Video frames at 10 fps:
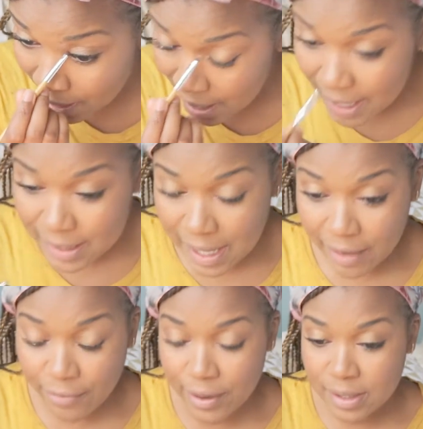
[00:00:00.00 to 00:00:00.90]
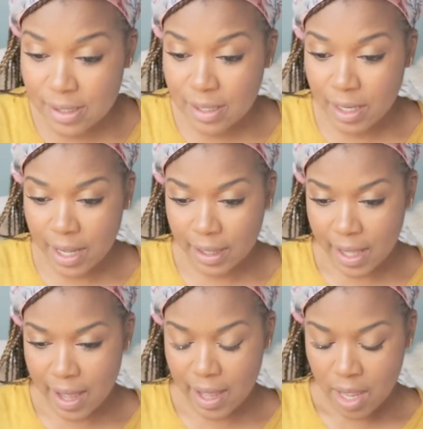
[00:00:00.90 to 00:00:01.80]
it's like frenzied like
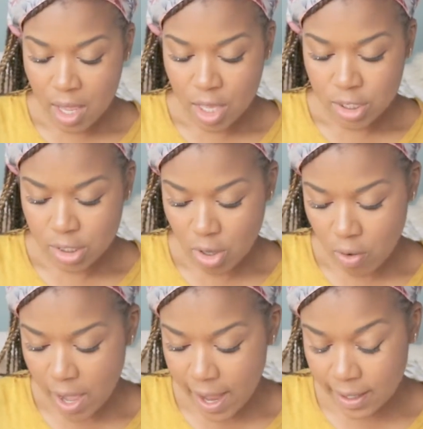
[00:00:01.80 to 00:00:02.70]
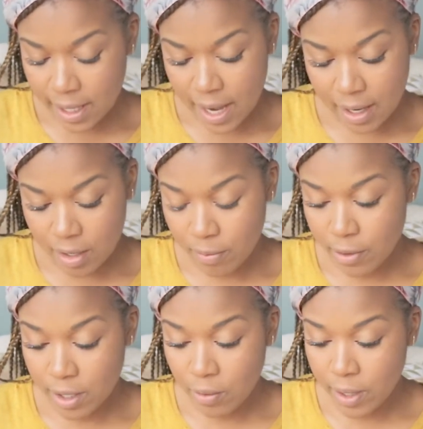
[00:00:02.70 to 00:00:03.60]
that. So I had to get out of there
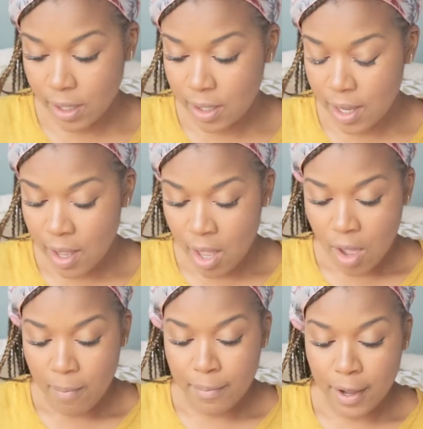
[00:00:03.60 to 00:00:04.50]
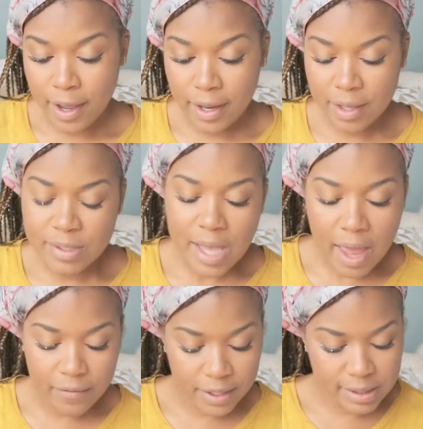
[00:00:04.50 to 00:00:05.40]
pretty quickly, but it was
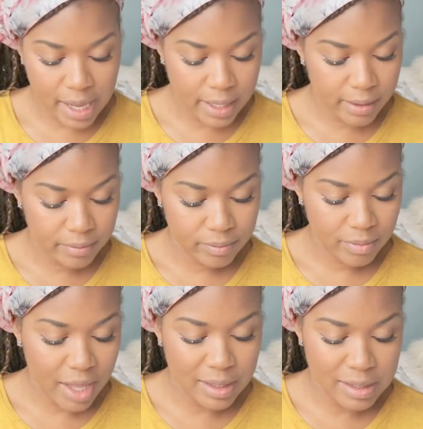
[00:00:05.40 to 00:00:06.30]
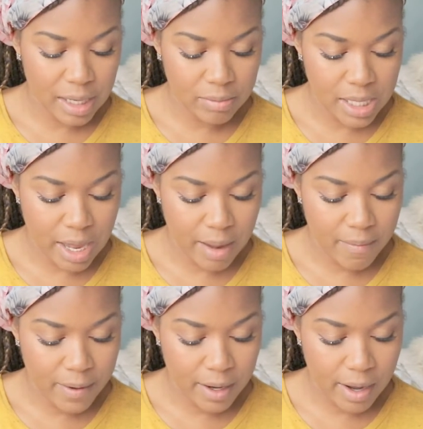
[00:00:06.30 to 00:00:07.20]
kind of exciting at the same time.
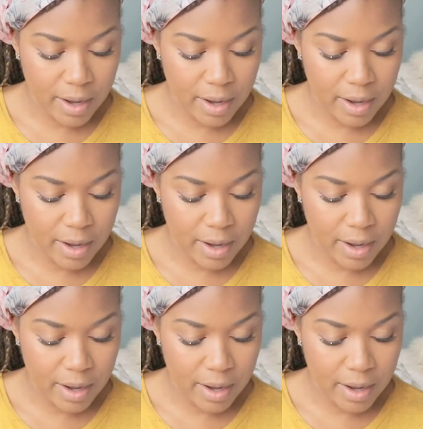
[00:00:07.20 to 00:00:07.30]
But